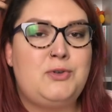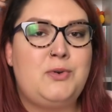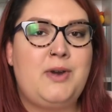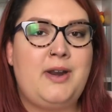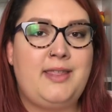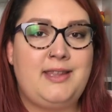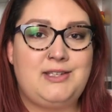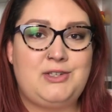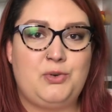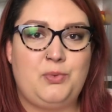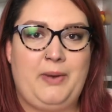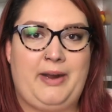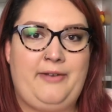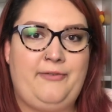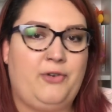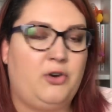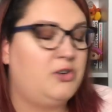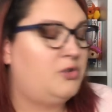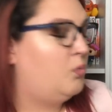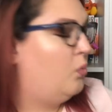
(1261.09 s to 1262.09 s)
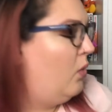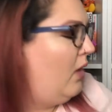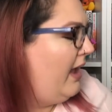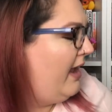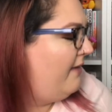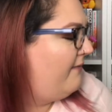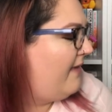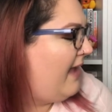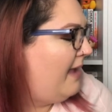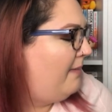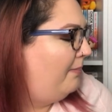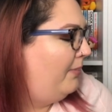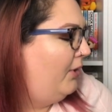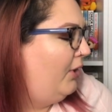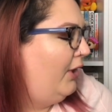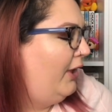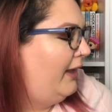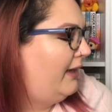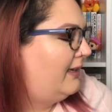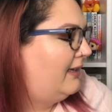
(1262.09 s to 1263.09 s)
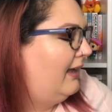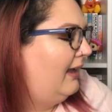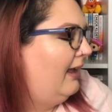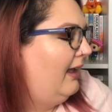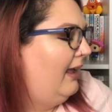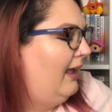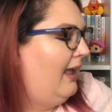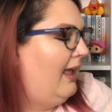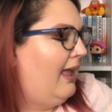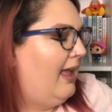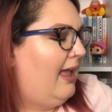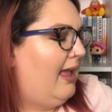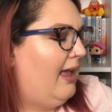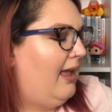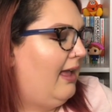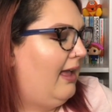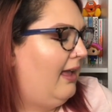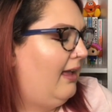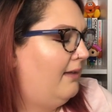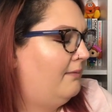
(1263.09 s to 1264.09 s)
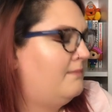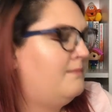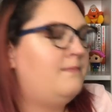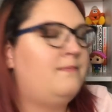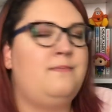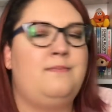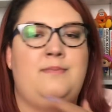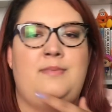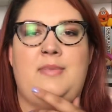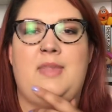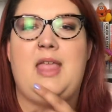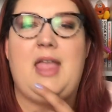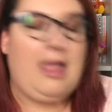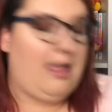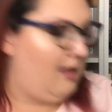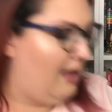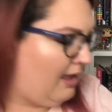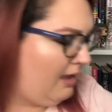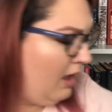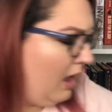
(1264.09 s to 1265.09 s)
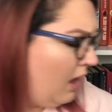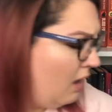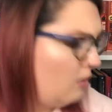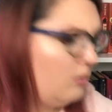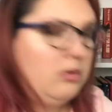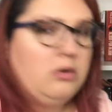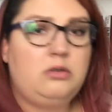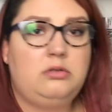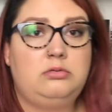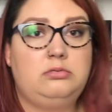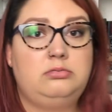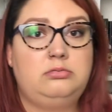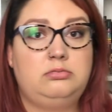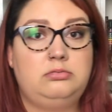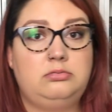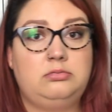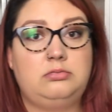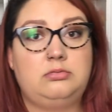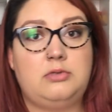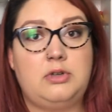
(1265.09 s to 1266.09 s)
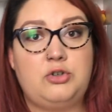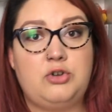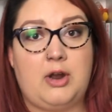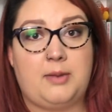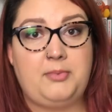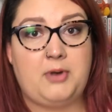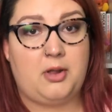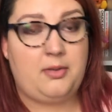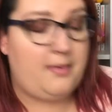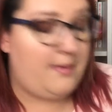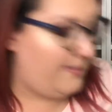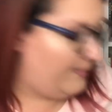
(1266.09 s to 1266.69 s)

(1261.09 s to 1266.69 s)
which one of these to read first. What if I put, hmm, oh, I dropped all